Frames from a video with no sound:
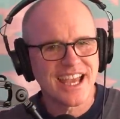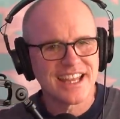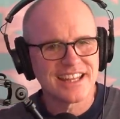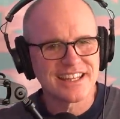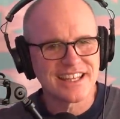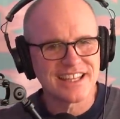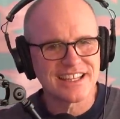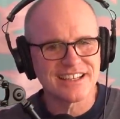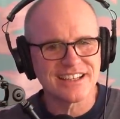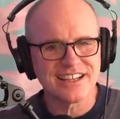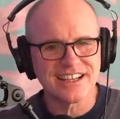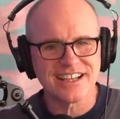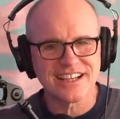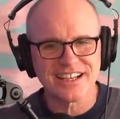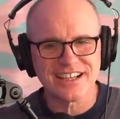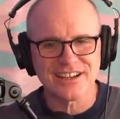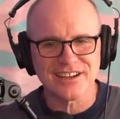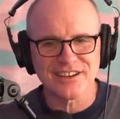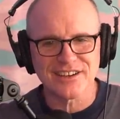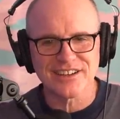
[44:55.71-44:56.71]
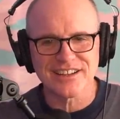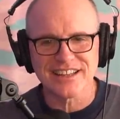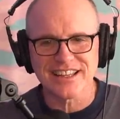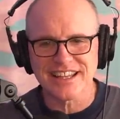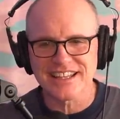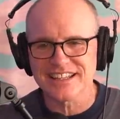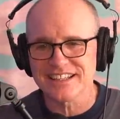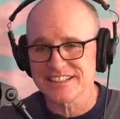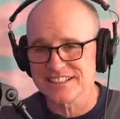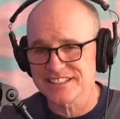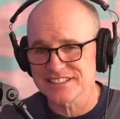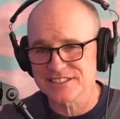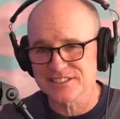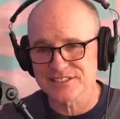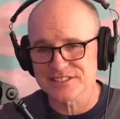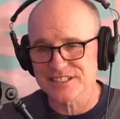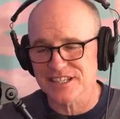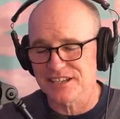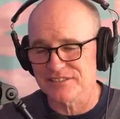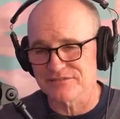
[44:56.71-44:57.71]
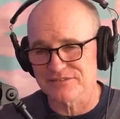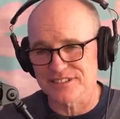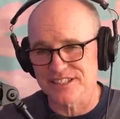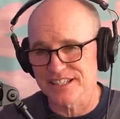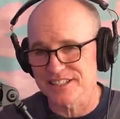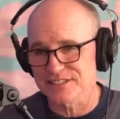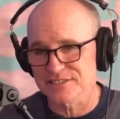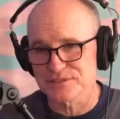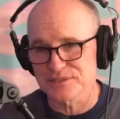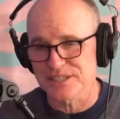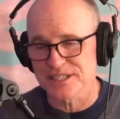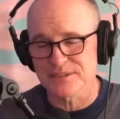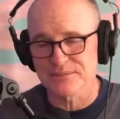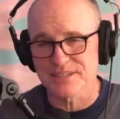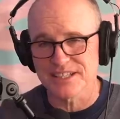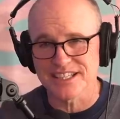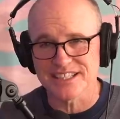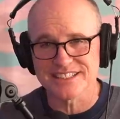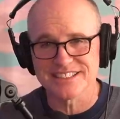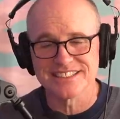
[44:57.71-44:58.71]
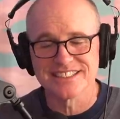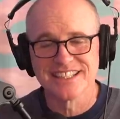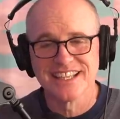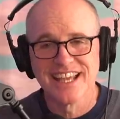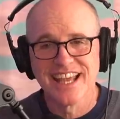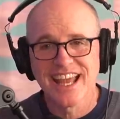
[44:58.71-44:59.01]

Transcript: And then this goes on for like 20 minutes.